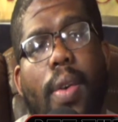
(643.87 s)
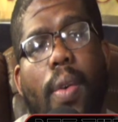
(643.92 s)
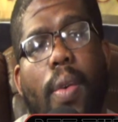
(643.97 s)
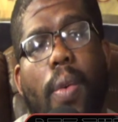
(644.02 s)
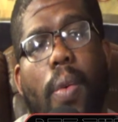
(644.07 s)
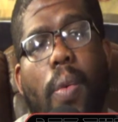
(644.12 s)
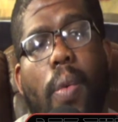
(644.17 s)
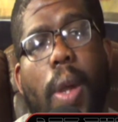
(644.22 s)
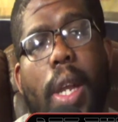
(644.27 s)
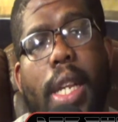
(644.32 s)

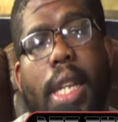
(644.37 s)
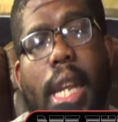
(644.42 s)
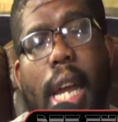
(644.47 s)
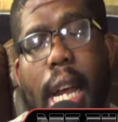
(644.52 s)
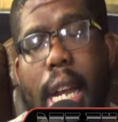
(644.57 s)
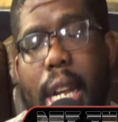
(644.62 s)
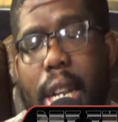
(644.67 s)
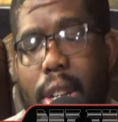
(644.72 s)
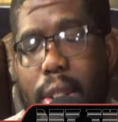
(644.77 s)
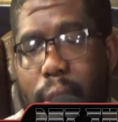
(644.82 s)
we
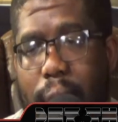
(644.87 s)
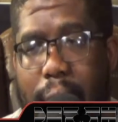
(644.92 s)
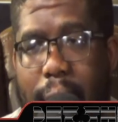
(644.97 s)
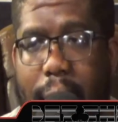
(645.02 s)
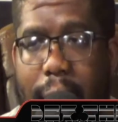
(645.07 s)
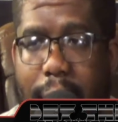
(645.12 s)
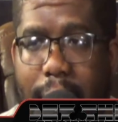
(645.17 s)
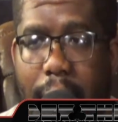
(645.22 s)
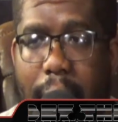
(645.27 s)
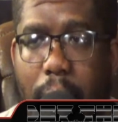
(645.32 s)
not gonna
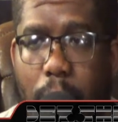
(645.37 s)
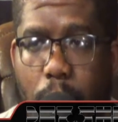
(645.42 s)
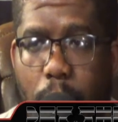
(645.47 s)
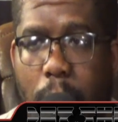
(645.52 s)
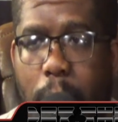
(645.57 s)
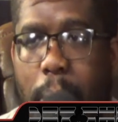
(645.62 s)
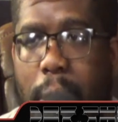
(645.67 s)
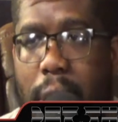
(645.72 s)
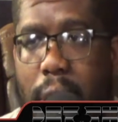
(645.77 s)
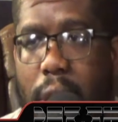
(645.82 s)
act like
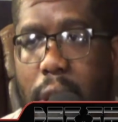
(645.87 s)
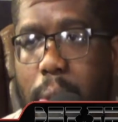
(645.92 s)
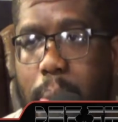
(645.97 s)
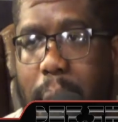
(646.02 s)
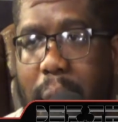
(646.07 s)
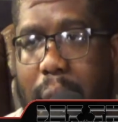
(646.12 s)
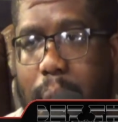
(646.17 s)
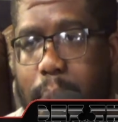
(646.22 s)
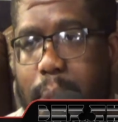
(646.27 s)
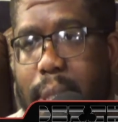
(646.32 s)
women don't
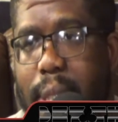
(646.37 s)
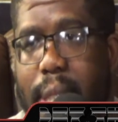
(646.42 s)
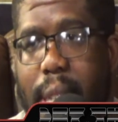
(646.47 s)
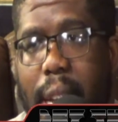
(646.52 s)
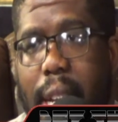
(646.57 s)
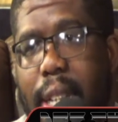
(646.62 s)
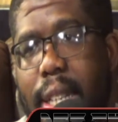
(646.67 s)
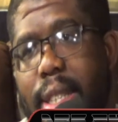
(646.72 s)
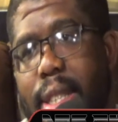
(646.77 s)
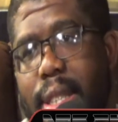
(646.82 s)
make
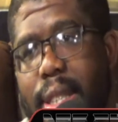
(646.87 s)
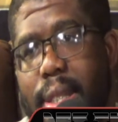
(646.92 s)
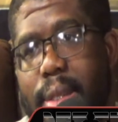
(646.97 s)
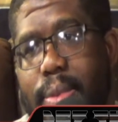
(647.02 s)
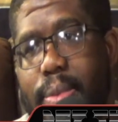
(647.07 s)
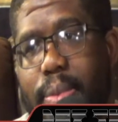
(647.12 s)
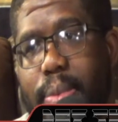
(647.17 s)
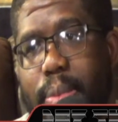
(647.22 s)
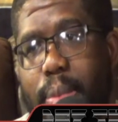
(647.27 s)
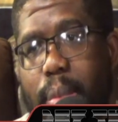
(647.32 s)
mistakes.
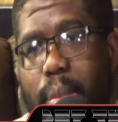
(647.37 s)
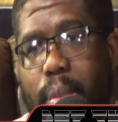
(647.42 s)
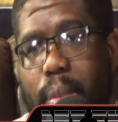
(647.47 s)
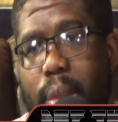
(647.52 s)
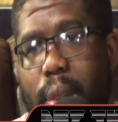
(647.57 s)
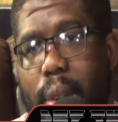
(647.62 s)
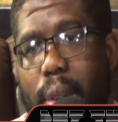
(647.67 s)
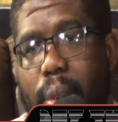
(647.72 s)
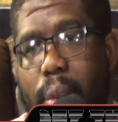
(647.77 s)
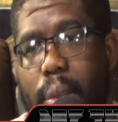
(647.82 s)

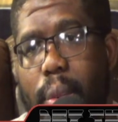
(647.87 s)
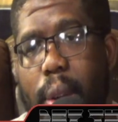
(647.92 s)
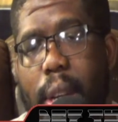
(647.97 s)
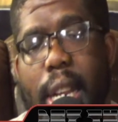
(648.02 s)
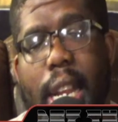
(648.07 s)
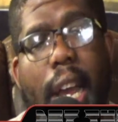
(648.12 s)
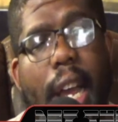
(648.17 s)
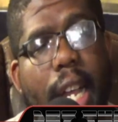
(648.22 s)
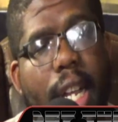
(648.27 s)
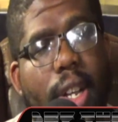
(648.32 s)
We
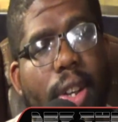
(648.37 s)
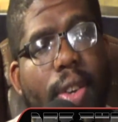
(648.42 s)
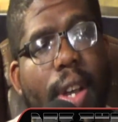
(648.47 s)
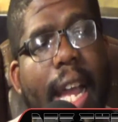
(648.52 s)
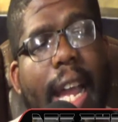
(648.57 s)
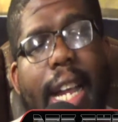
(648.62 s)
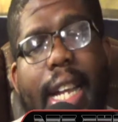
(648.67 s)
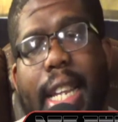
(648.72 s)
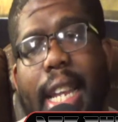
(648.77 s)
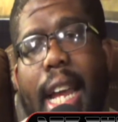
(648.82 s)
not gonna
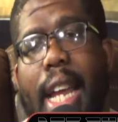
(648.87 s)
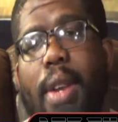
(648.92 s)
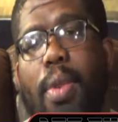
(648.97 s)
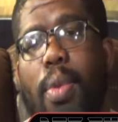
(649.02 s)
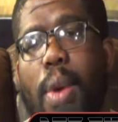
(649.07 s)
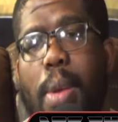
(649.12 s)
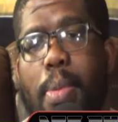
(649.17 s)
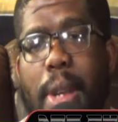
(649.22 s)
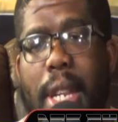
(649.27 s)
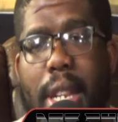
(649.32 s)
act like
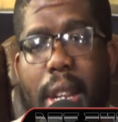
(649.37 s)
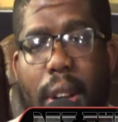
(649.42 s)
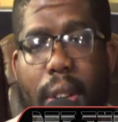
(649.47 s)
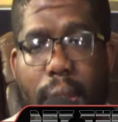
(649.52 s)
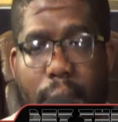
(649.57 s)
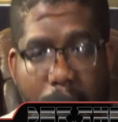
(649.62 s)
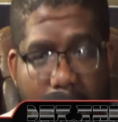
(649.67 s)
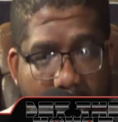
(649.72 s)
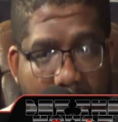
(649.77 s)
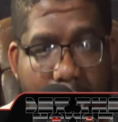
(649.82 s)
women
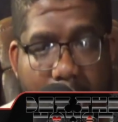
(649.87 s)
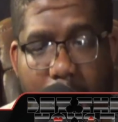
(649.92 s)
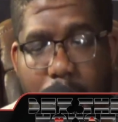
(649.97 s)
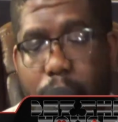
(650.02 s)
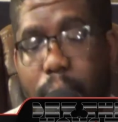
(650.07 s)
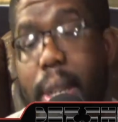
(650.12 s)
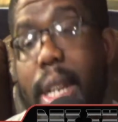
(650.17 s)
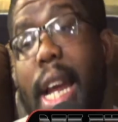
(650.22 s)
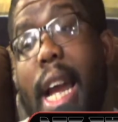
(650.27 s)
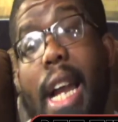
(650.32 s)
don't lie.
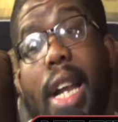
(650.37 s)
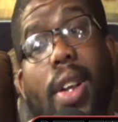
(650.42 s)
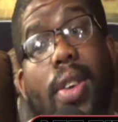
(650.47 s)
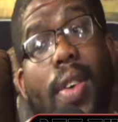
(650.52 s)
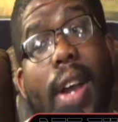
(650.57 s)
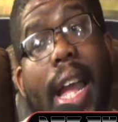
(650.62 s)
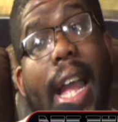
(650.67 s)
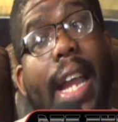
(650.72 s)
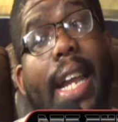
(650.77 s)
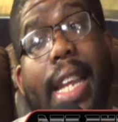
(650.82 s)
We not
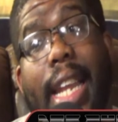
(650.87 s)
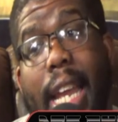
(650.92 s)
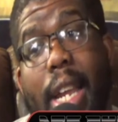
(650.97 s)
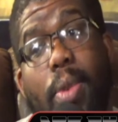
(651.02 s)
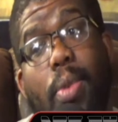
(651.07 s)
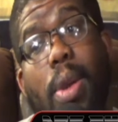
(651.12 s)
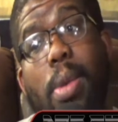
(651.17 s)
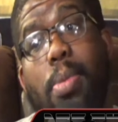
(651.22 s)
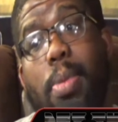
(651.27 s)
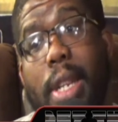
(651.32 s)
gonna act like
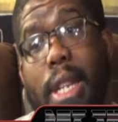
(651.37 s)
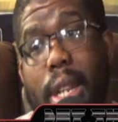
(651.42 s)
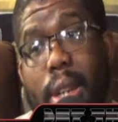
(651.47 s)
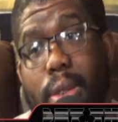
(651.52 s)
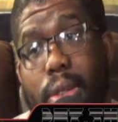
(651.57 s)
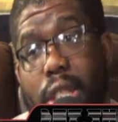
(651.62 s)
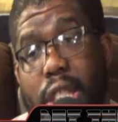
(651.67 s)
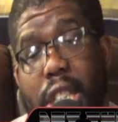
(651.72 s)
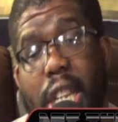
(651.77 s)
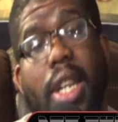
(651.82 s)
women don't
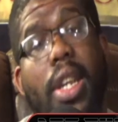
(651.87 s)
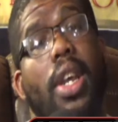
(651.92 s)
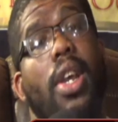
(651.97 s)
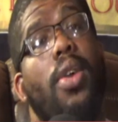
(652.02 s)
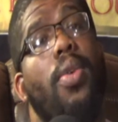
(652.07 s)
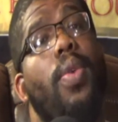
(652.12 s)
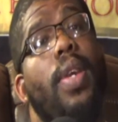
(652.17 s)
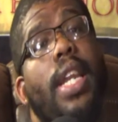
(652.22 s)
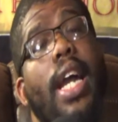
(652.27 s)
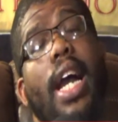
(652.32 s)
cheat.
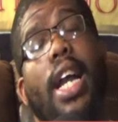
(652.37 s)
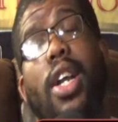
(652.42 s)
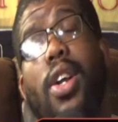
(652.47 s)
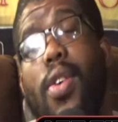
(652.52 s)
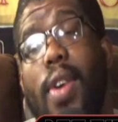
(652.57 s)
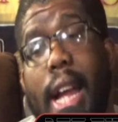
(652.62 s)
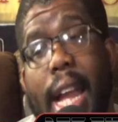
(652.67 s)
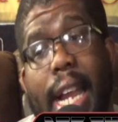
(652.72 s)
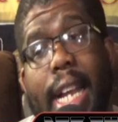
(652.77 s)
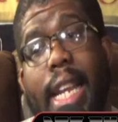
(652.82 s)
We not
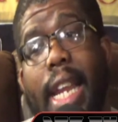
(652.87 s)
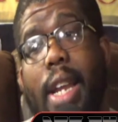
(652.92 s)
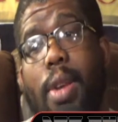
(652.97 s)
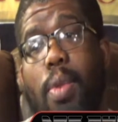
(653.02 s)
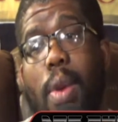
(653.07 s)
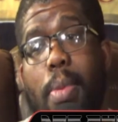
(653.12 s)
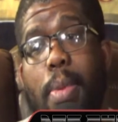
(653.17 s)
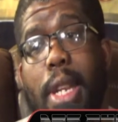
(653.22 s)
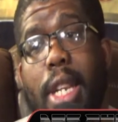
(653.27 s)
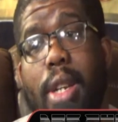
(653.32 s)
gonna act like
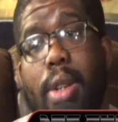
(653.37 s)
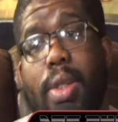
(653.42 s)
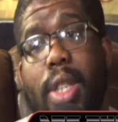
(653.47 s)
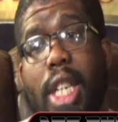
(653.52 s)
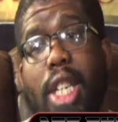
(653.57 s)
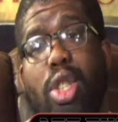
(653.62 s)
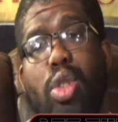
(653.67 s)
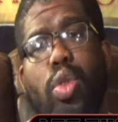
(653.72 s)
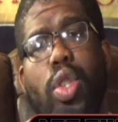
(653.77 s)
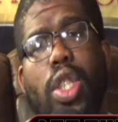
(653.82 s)
women don't
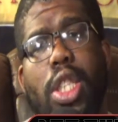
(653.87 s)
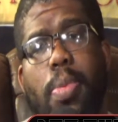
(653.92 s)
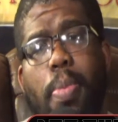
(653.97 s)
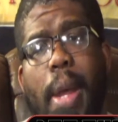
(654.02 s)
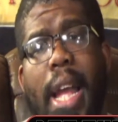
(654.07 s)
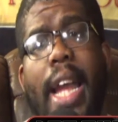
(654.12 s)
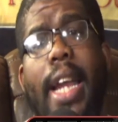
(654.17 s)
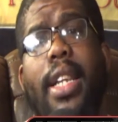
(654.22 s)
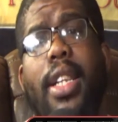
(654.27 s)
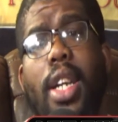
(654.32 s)

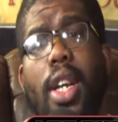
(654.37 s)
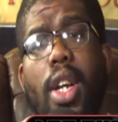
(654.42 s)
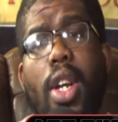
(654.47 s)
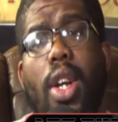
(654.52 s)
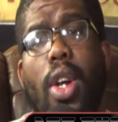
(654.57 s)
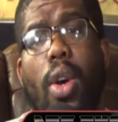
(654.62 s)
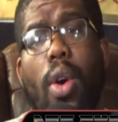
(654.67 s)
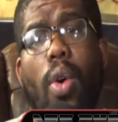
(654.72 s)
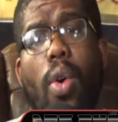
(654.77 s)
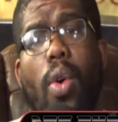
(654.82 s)
disrespect
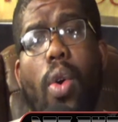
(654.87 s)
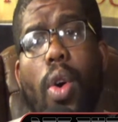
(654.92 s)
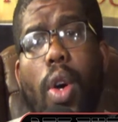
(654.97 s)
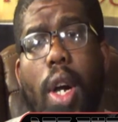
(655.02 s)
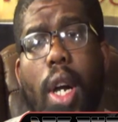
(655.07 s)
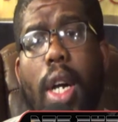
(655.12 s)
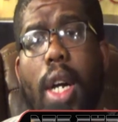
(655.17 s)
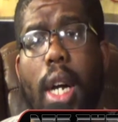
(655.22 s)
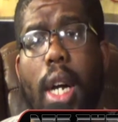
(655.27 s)
or